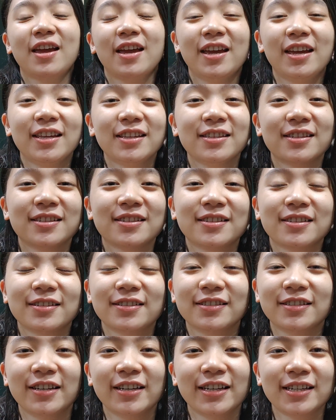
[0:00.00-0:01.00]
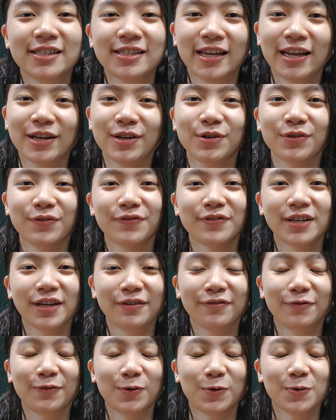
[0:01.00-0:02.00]
it's uh, it's end of day
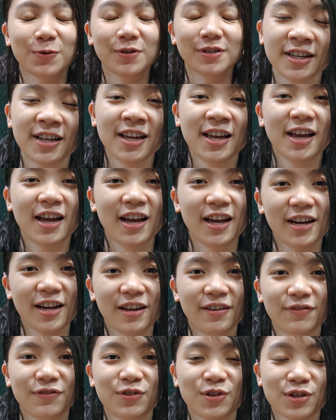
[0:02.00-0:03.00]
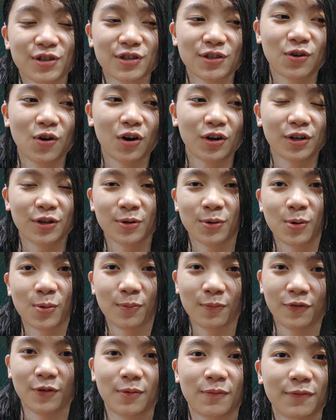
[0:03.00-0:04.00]
four and I've just gotten
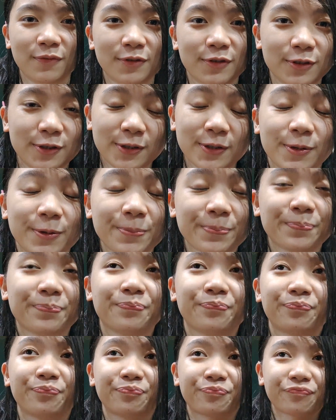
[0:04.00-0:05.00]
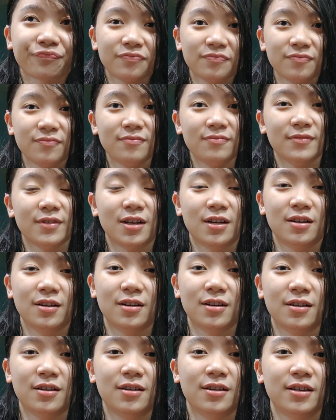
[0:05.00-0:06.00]
home from work
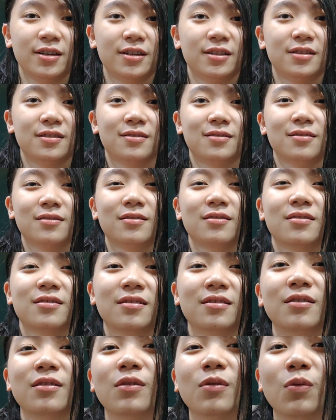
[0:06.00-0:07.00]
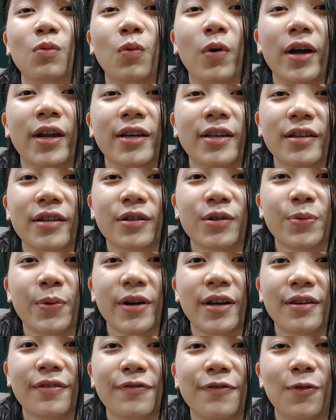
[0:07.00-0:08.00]
uh, it's
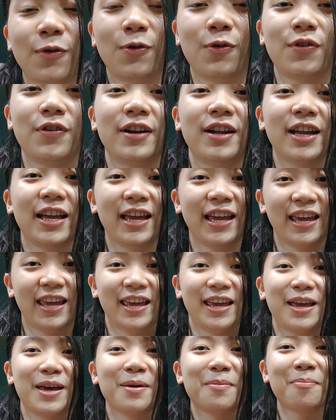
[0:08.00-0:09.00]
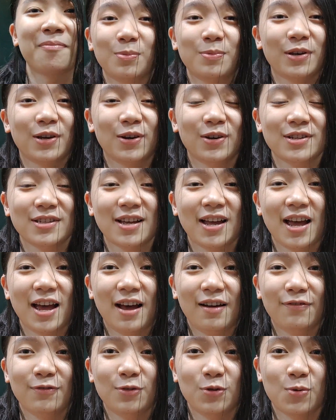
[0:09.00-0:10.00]
124 a.m. Because I
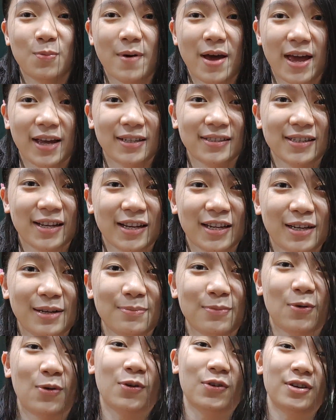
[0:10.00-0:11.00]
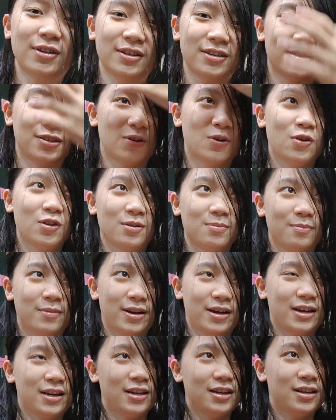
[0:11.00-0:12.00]
have no bangs anymore, all
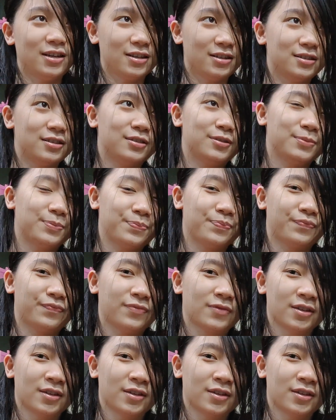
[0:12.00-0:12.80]
my um,